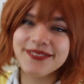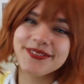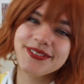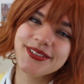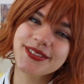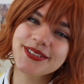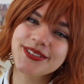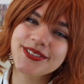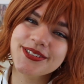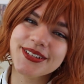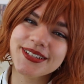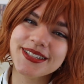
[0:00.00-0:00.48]
If
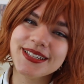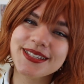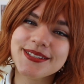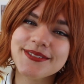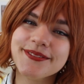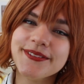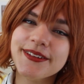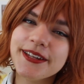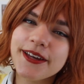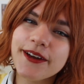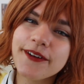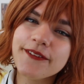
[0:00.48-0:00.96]
you enjoyed
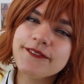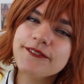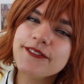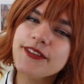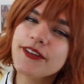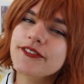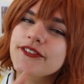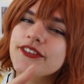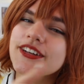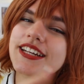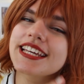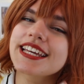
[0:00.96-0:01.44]
this video,
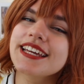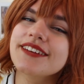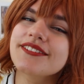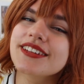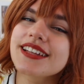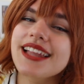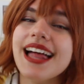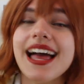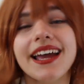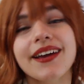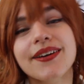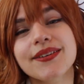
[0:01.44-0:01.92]
feel free to give
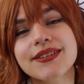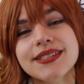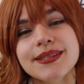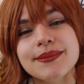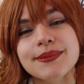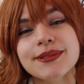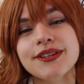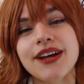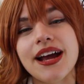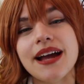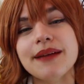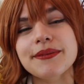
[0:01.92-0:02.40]
it a like or
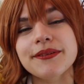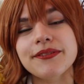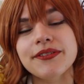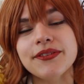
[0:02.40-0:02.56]
subscribe